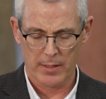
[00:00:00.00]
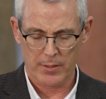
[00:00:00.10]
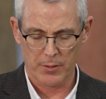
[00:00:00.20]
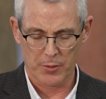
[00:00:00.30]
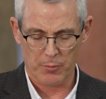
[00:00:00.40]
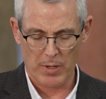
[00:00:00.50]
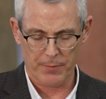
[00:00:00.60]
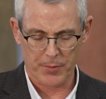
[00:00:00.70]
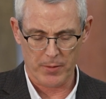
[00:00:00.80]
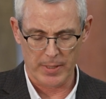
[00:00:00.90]

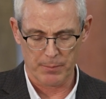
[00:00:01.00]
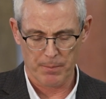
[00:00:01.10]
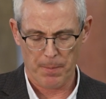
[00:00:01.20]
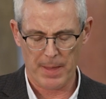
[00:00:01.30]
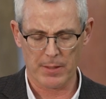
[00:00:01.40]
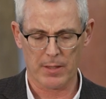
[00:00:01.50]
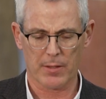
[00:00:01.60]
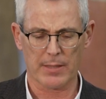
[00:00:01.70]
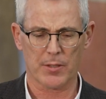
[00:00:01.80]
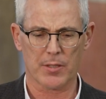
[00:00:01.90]
12:30. And
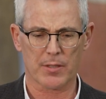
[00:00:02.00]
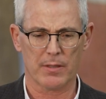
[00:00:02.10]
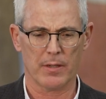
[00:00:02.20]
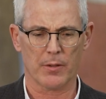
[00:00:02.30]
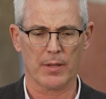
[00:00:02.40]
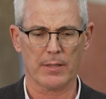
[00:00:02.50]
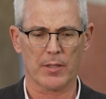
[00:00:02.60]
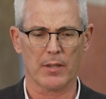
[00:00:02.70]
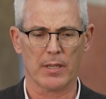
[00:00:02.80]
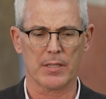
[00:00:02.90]
that's just, that's
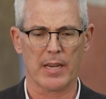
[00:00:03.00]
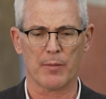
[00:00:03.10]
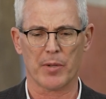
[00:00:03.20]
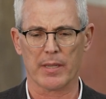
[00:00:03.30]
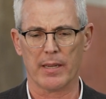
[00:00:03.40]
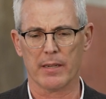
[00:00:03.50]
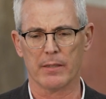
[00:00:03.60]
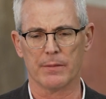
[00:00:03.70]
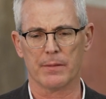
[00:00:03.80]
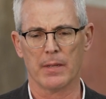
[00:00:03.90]
a good example, again,
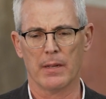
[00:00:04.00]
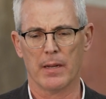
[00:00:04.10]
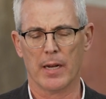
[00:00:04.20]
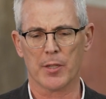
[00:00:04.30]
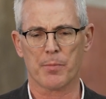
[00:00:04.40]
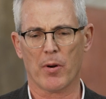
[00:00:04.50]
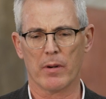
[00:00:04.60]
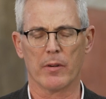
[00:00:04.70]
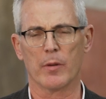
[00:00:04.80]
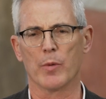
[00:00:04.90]
of us
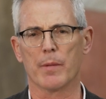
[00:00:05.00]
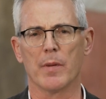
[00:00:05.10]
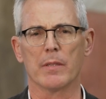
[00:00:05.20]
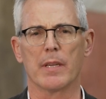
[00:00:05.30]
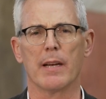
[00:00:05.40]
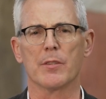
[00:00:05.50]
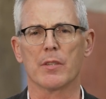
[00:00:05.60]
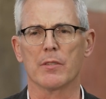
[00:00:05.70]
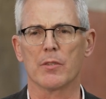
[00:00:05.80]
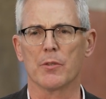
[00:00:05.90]
partnering with the
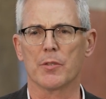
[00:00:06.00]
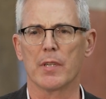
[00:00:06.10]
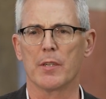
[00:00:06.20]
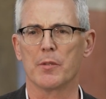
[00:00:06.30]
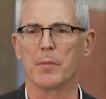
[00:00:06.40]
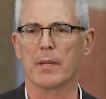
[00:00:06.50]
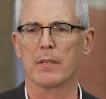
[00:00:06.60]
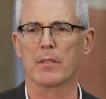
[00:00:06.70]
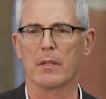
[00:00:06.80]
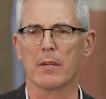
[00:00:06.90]
Multi-Housing Association,
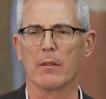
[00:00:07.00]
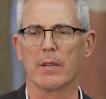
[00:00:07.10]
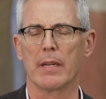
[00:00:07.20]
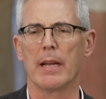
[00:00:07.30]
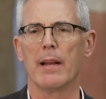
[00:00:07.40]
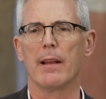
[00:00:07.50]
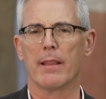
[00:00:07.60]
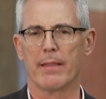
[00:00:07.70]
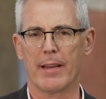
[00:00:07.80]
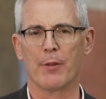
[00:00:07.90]
because clearly
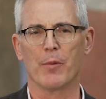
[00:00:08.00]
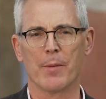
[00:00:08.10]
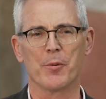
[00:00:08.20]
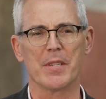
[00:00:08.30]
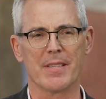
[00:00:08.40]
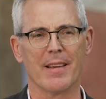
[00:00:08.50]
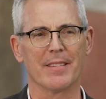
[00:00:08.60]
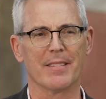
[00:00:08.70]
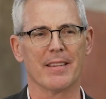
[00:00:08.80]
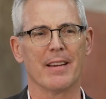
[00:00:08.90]
they
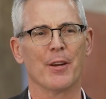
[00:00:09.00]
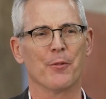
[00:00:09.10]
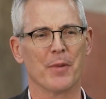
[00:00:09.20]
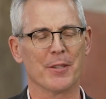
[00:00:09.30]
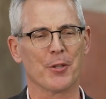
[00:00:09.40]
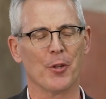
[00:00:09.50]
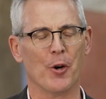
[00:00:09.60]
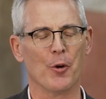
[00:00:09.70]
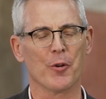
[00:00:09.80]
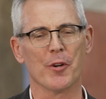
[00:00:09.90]
represent rental
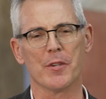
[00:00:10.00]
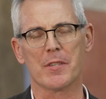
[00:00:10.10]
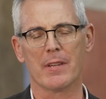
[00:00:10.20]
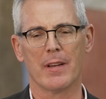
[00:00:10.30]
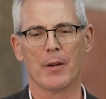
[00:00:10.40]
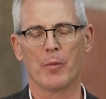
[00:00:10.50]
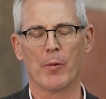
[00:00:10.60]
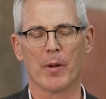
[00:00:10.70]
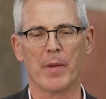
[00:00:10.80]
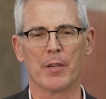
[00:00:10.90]
owners. We
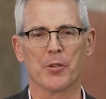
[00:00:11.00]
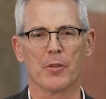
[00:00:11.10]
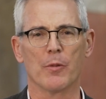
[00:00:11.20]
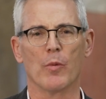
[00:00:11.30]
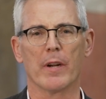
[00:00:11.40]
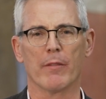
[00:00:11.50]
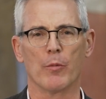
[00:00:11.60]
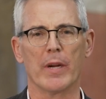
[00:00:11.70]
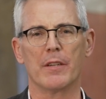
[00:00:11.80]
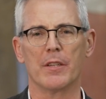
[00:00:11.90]
want to make sure that whatever
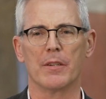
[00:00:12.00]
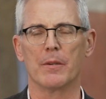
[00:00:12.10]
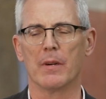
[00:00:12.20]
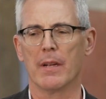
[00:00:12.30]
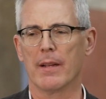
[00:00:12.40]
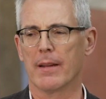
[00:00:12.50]
we do